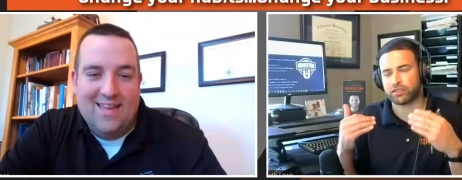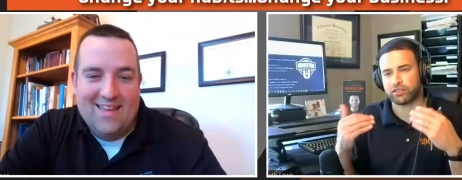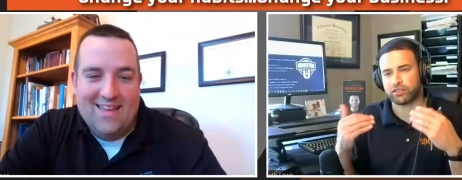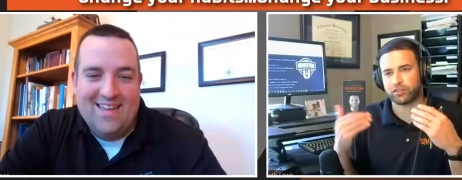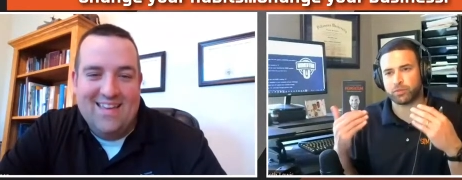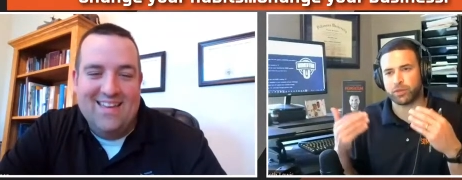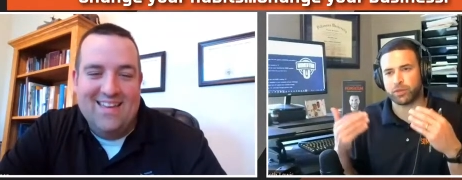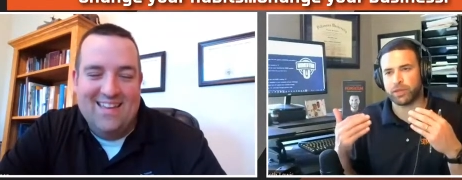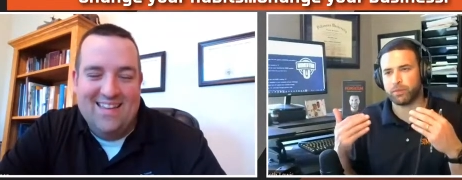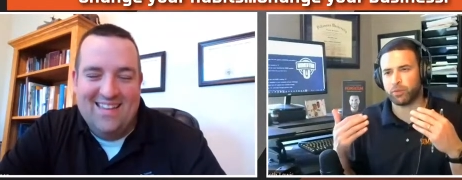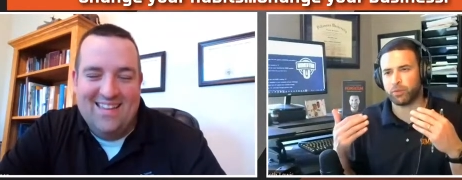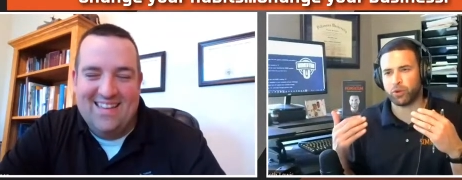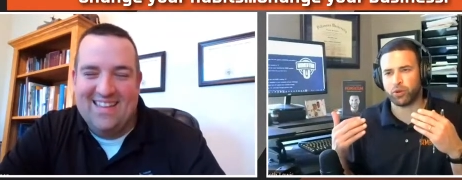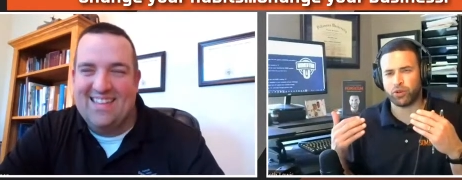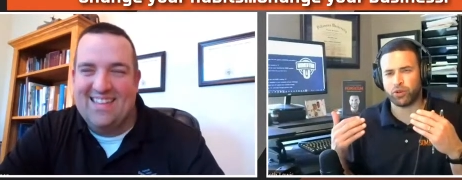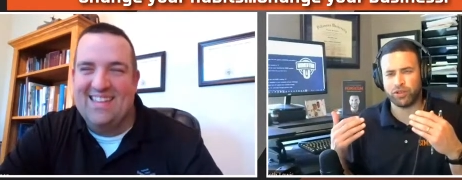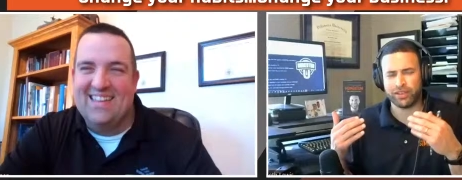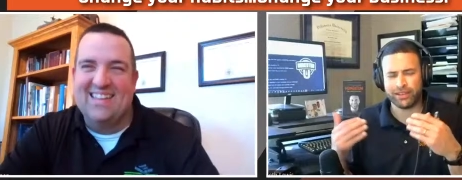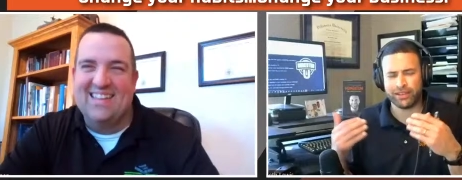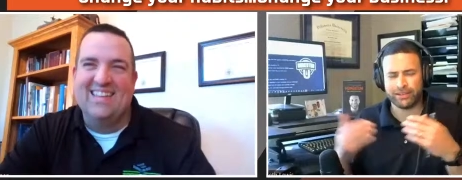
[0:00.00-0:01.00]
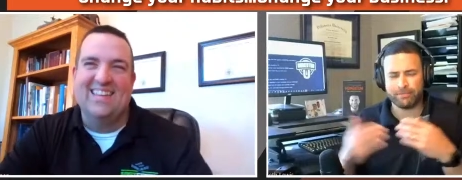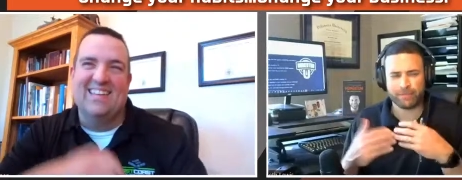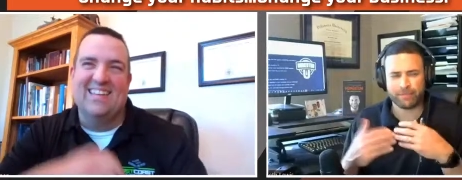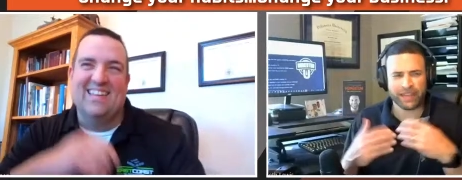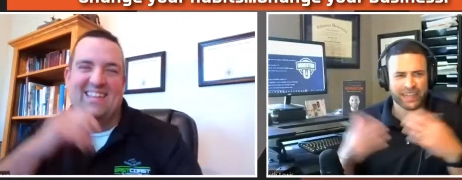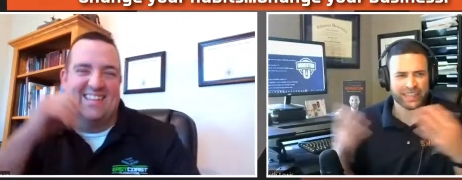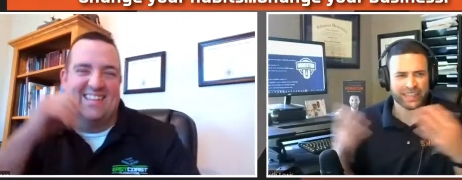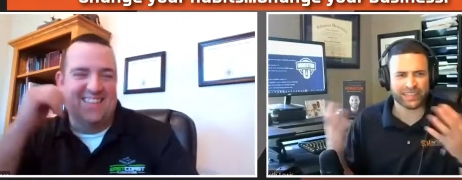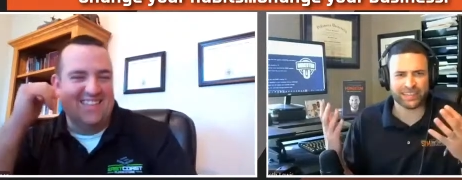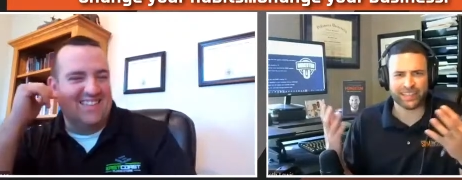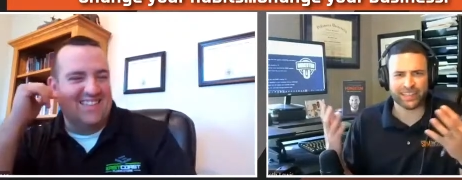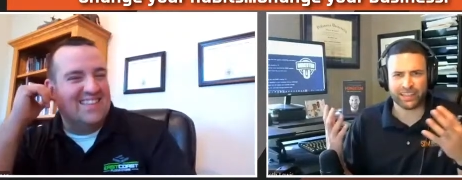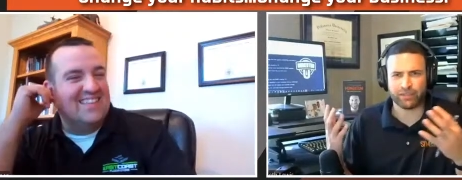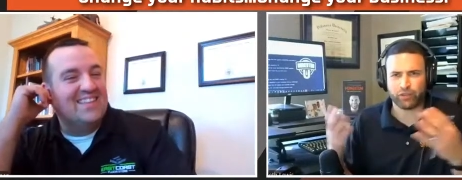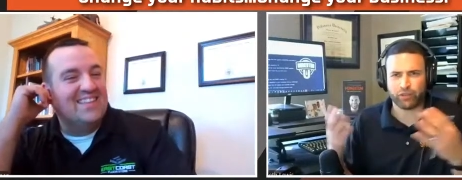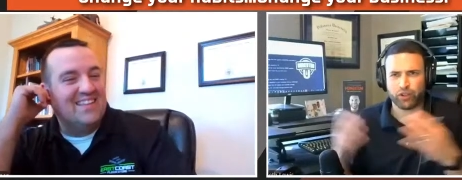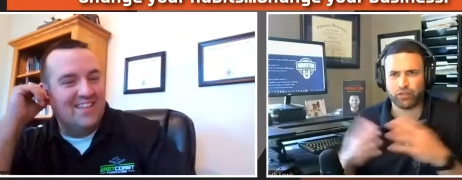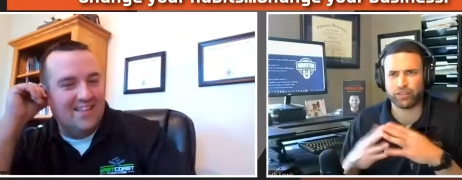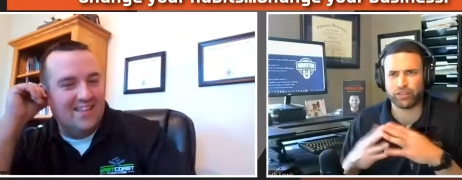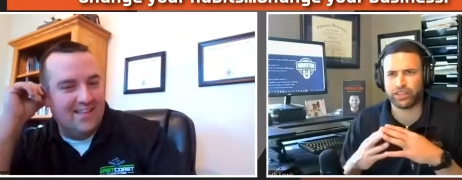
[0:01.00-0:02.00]
Speaker 1: there's people and i can think of
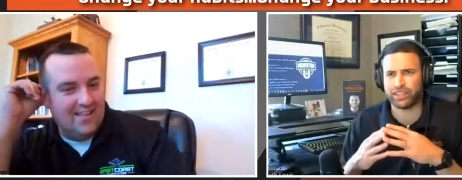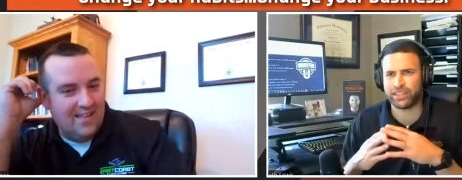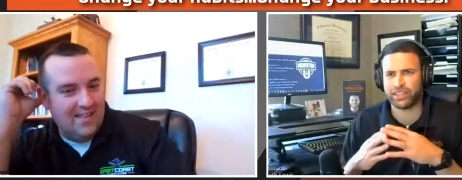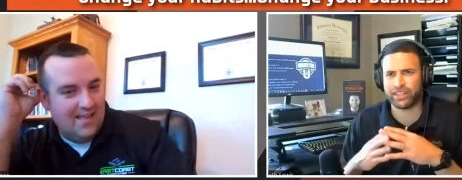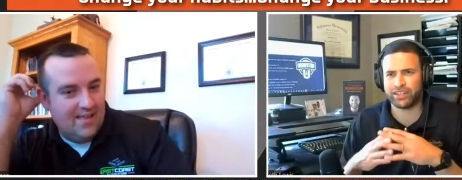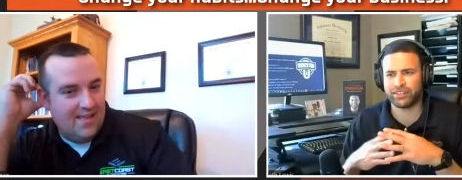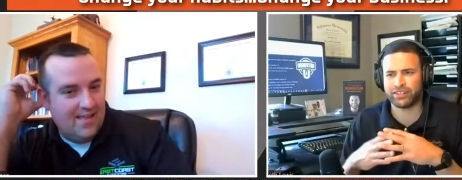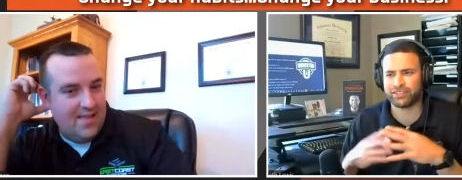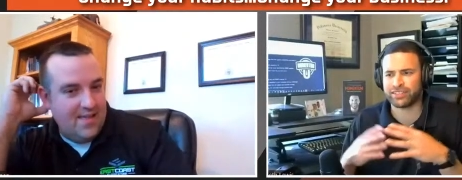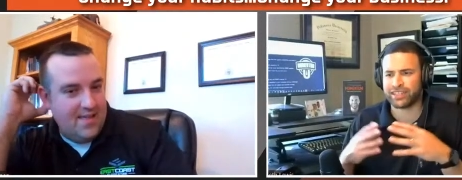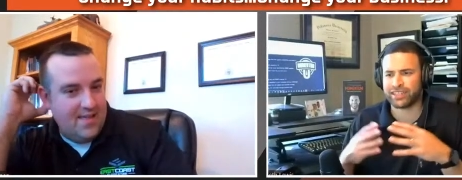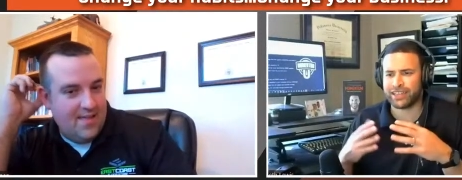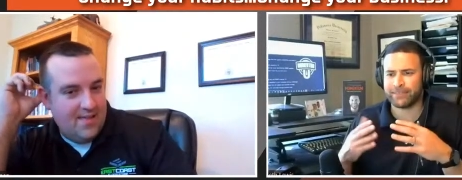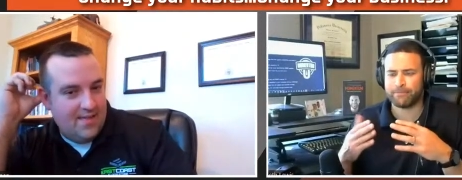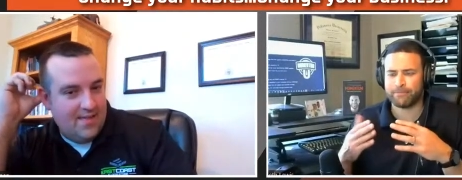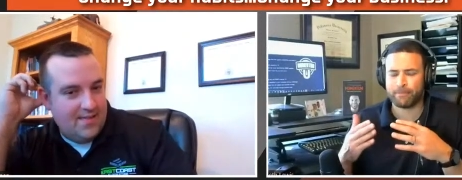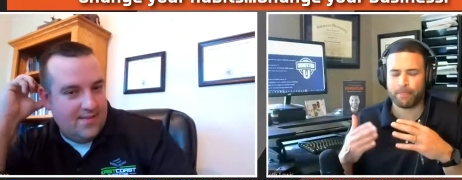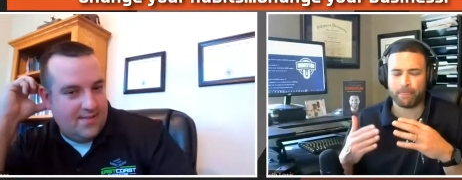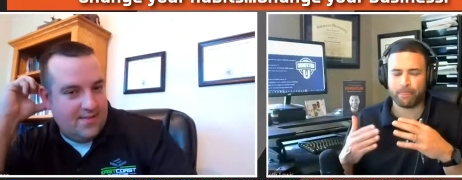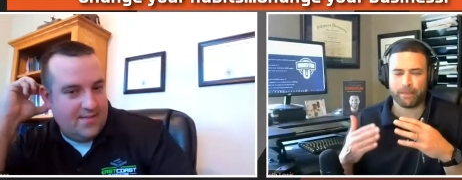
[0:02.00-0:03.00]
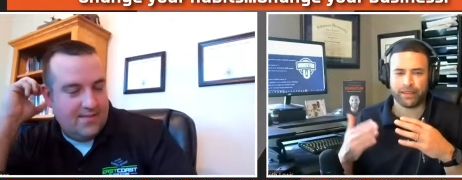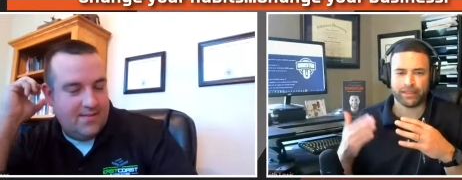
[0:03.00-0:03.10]
over the years that